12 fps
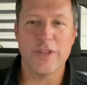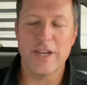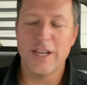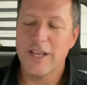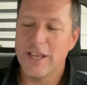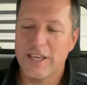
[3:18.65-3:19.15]
then
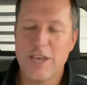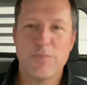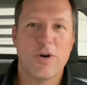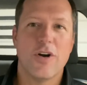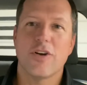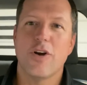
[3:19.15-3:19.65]
keep
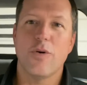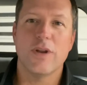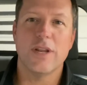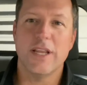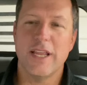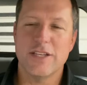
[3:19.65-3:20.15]
on
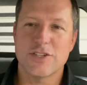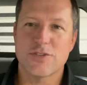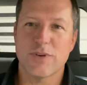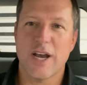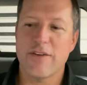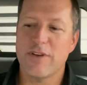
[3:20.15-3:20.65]
going and, and
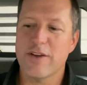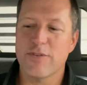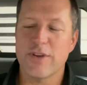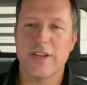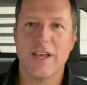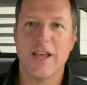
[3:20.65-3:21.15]
strive
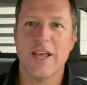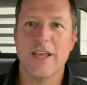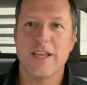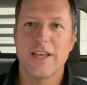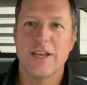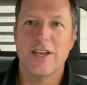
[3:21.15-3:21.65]
every
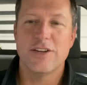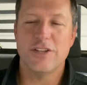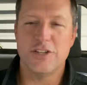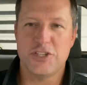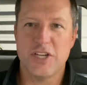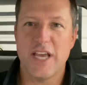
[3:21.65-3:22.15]
day
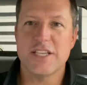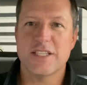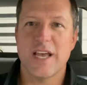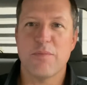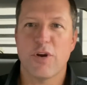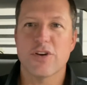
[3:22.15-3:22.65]
to chase
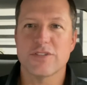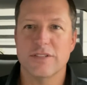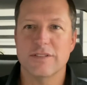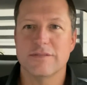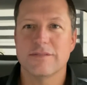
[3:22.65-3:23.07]
that person.